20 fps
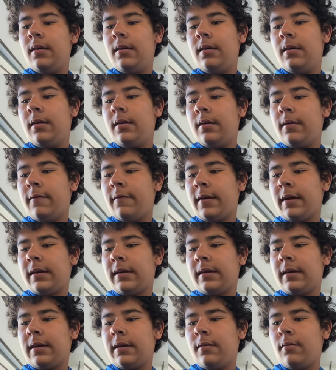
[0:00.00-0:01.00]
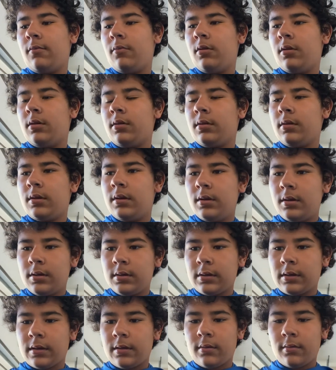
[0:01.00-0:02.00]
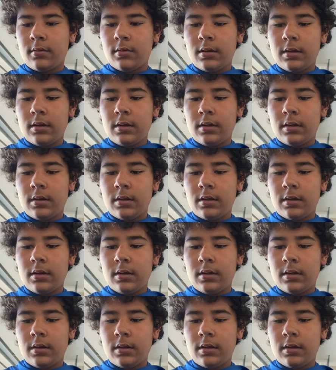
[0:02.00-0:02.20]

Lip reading: If I can get one of these out.